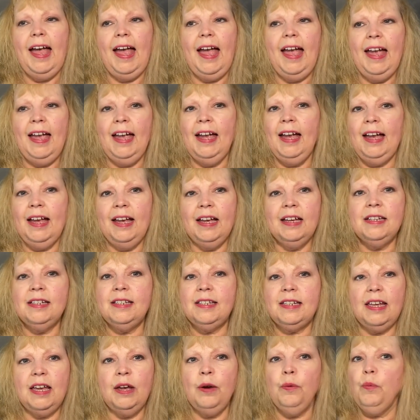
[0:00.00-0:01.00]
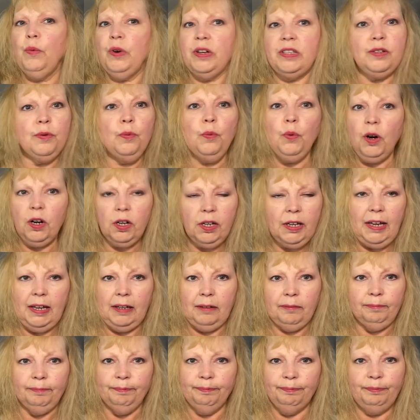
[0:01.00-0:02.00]
and it wasn't
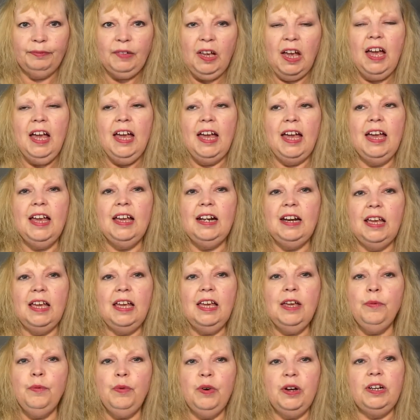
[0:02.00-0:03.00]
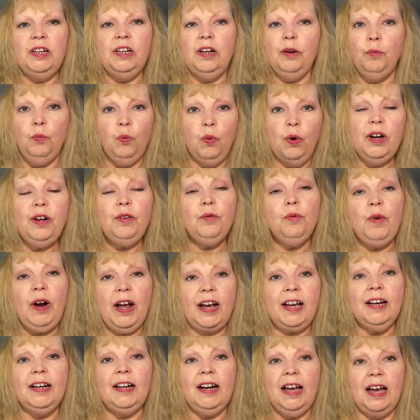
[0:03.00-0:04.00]
working. It, it would, wouldn't
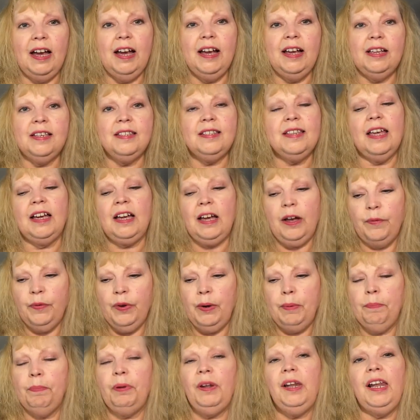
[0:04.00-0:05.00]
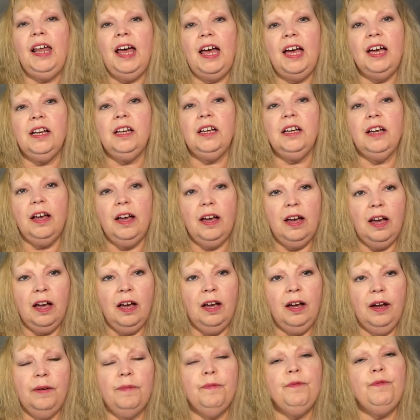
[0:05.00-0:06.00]
recognize, like I would plug
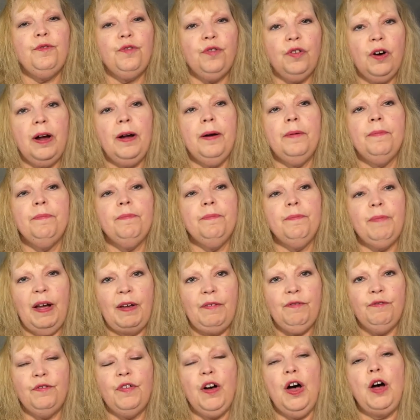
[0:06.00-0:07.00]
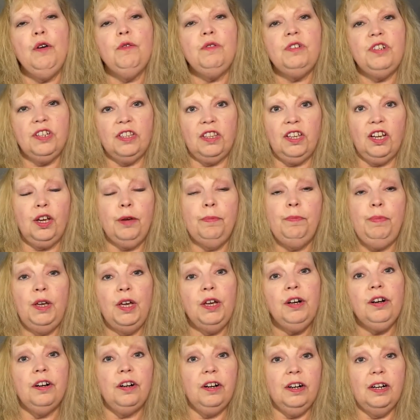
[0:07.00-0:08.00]
um, from my phone to the
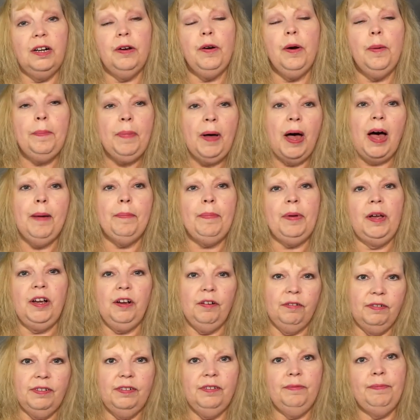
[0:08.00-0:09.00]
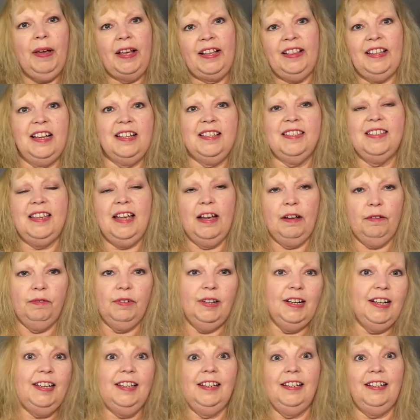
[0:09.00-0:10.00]
computer and it would pop, it go make that sound
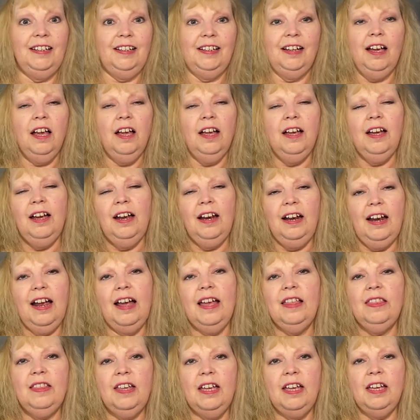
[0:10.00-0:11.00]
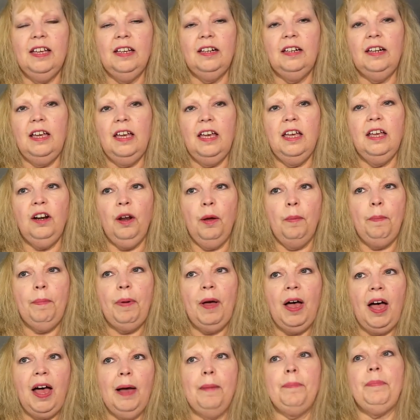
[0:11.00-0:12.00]
ding. And then it'll
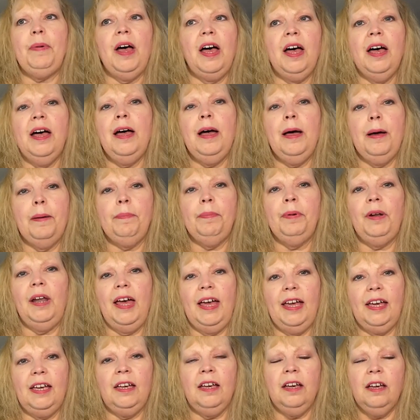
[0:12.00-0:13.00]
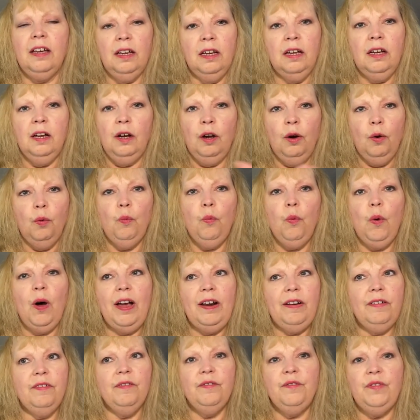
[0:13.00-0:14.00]
pop up like
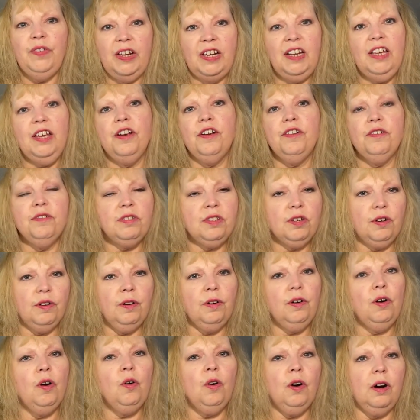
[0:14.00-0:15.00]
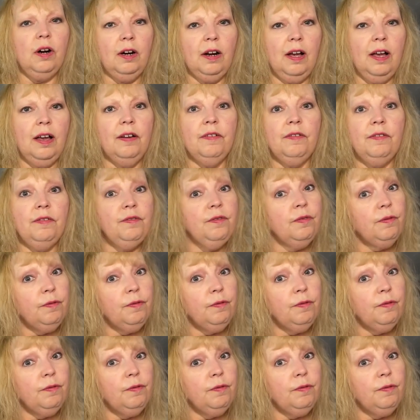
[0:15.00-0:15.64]
what videos or, or uh,